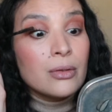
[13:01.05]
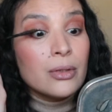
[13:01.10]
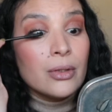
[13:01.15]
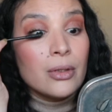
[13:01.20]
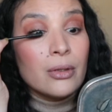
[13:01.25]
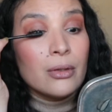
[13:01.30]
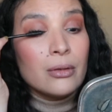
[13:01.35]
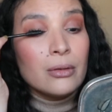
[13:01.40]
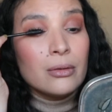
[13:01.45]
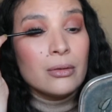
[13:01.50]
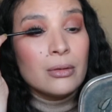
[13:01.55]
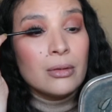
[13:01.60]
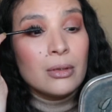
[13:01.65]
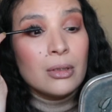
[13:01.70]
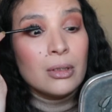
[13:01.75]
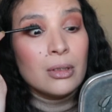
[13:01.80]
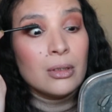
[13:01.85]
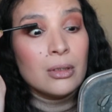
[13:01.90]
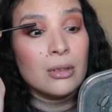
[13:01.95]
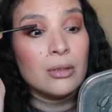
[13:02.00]
you know,
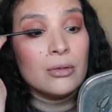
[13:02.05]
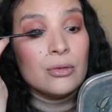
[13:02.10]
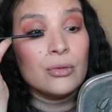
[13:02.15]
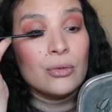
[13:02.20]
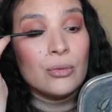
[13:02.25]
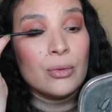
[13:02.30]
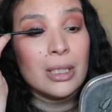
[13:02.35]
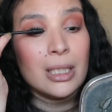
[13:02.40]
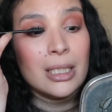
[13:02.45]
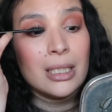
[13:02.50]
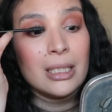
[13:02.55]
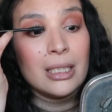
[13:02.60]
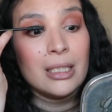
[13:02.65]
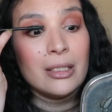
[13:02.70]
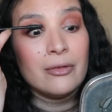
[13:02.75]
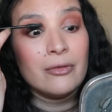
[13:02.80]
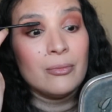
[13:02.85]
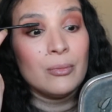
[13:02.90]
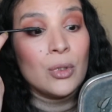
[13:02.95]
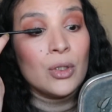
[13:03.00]
to really
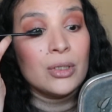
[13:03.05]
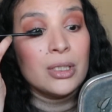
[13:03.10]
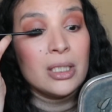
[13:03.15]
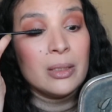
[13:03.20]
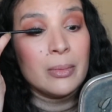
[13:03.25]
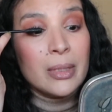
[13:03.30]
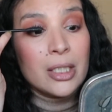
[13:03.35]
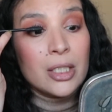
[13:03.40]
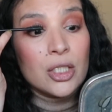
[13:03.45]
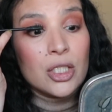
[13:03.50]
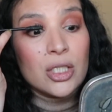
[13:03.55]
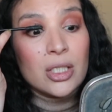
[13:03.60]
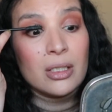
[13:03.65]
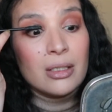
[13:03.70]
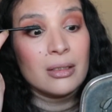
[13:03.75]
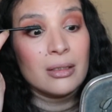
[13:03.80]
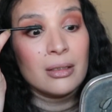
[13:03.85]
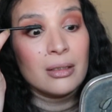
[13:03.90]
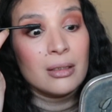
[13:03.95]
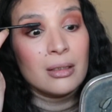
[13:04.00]
give more
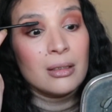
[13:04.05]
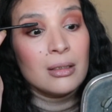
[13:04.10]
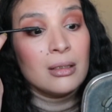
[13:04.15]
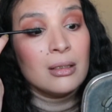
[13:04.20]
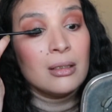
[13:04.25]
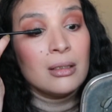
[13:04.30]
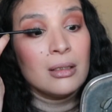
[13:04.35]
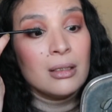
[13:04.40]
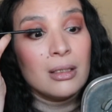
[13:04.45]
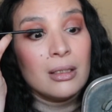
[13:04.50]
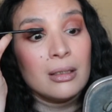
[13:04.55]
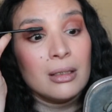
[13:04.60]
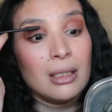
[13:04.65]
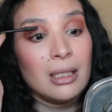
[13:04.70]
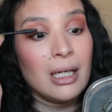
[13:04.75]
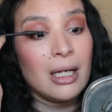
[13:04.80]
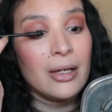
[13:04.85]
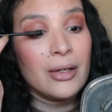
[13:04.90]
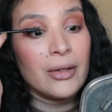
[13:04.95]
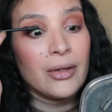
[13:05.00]
dimension,
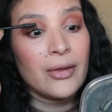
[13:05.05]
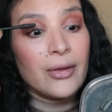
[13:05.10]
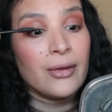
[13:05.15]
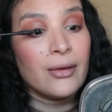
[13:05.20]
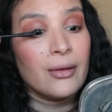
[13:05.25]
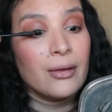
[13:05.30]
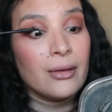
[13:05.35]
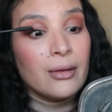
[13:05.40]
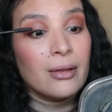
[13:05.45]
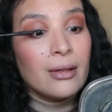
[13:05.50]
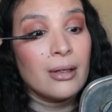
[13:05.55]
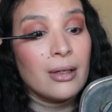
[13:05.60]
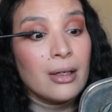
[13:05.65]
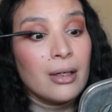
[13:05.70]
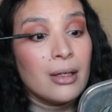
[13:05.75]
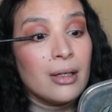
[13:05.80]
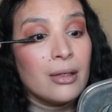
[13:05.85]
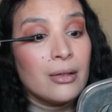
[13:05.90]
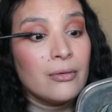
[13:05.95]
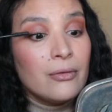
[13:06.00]
length
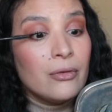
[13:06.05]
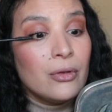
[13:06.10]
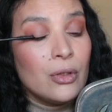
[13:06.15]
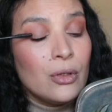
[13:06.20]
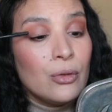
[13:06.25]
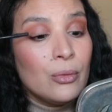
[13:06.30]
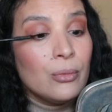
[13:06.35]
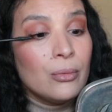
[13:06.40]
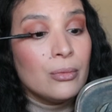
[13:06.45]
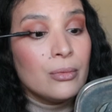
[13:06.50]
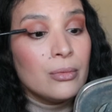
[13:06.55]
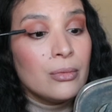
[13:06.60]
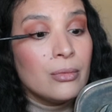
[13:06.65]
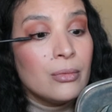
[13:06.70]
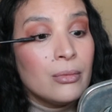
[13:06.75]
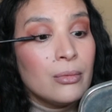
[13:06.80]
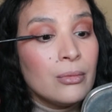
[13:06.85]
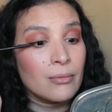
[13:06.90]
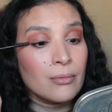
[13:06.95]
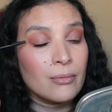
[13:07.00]
and volume,
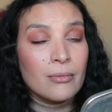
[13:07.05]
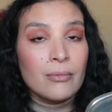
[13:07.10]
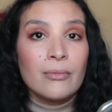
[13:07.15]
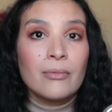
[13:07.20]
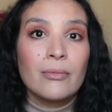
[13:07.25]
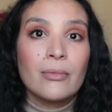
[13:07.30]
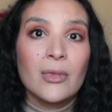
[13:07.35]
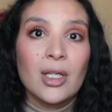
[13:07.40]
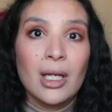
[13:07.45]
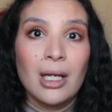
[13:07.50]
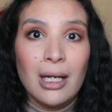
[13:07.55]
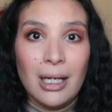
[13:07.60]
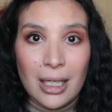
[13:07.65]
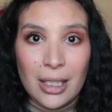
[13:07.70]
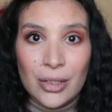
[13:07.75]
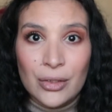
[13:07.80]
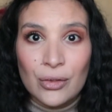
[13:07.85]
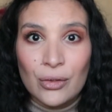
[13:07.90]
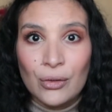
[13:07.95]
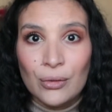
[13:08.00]

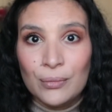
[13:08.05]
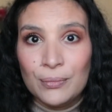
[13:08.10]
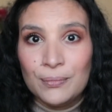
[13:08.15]
like so.